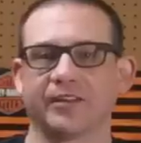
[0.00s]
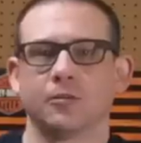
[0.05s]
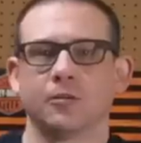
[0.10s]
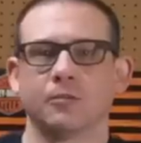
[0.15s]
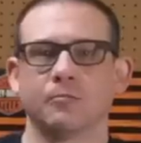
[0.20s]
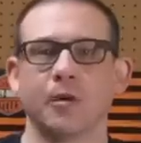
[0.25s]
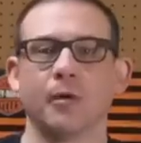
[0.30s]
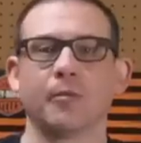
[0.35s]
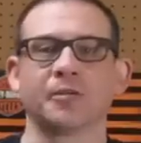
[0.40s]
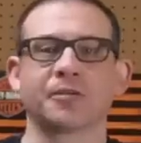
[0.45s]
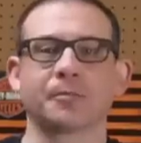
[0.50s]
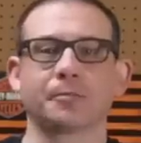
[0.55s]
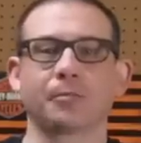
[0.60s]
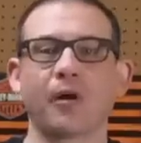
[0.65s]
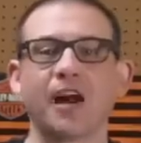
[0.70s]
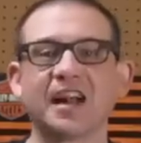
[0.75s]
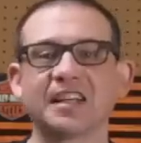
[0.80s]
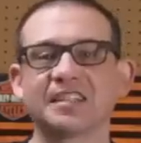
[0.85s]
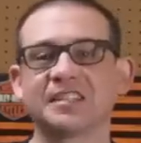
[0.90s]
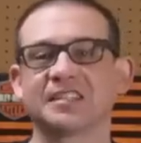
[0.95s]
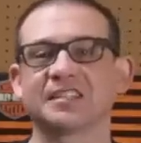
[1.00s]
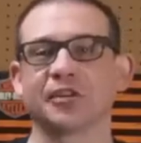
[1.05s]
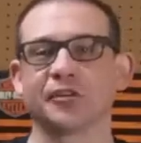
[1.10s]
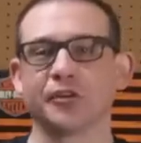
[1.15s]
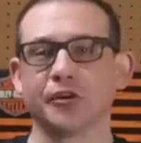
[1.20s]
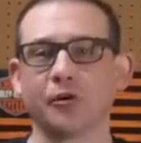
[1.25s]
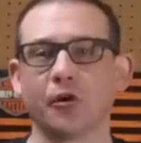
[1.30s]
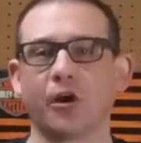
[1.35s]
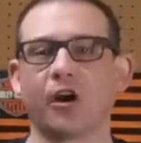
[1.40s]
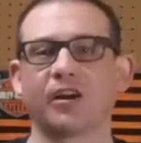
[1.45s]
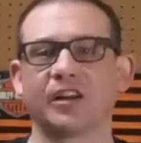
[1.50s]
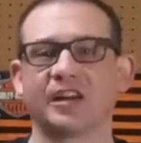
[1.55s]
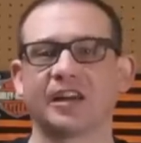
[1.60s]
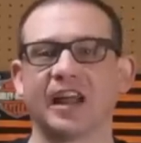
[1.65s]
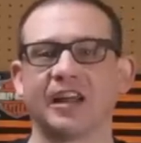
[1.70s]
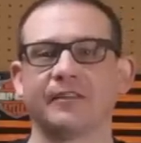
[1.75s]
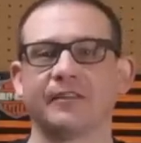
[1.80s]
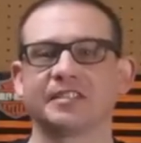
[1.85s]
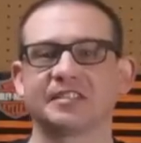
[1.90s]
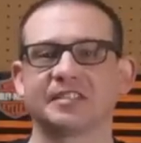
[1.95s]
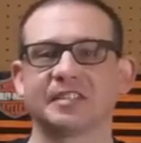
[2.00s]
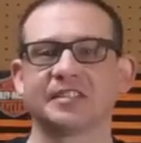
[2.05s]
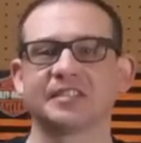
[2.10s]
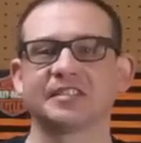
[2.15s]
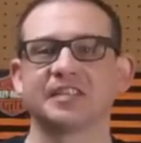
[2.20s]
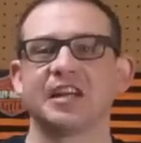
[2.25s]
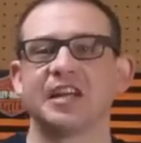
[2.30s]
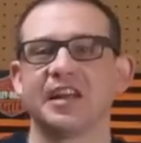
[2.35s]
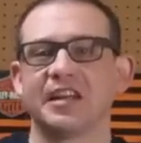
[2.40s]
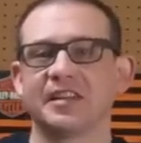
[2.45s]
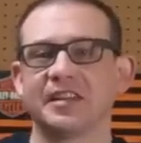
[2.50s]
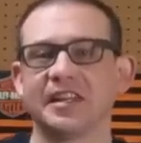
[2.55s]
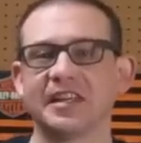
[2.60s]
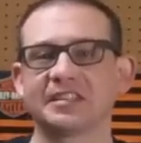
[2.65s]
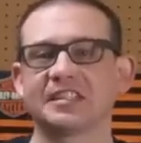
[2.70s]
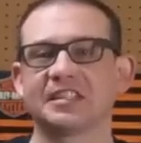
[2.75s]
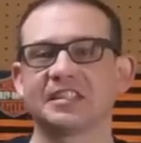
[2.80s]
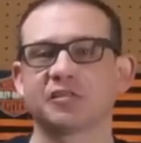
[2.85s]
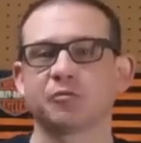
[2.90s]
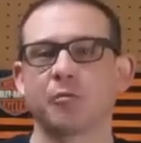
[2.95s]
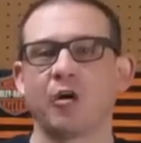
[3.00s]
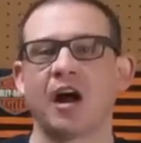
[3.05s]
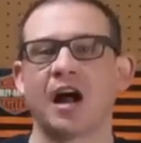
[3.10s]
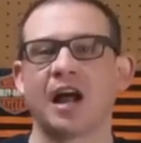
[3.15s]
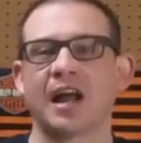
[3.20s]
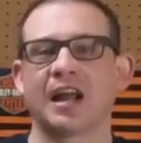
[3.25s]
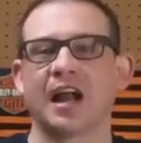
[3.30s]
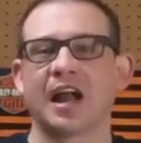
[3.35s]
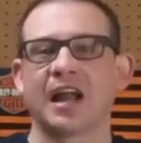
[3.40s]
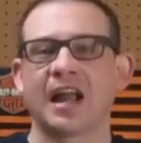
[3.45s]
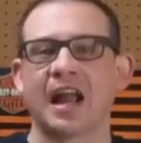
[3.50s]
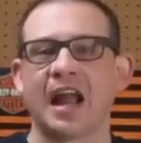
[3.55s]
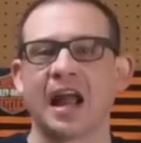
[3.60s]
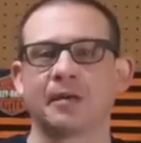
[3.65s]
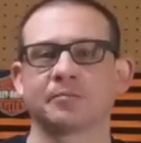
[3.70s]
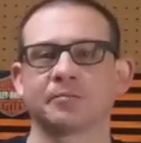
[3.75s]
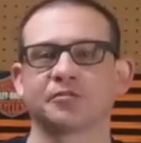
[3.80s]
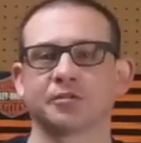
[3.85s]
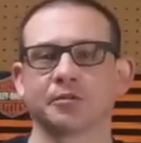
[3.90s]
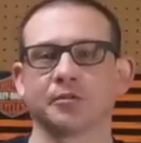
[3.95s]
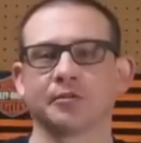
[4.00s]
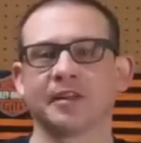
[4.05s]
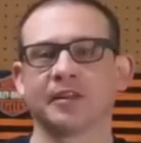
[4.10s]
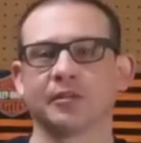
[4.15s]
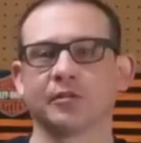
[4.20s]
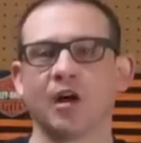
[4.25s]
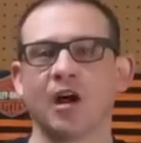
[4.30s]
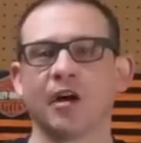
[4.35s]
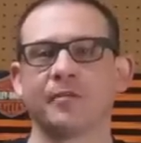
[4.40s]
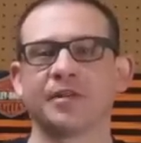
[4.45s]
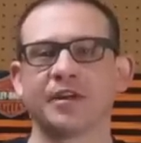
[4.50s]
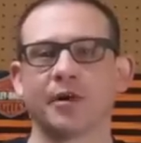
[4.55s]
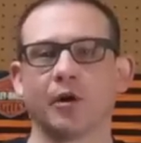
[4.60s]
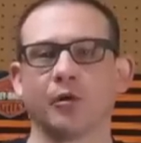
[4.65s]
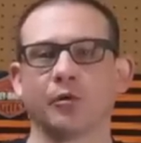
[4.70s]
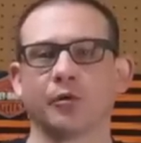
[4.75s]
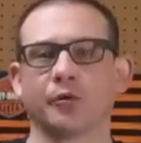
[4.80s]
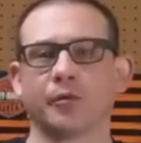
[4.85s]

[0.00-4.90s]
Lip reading: But with the prices of new Harley-Davidsons, this is why I absolutely love the older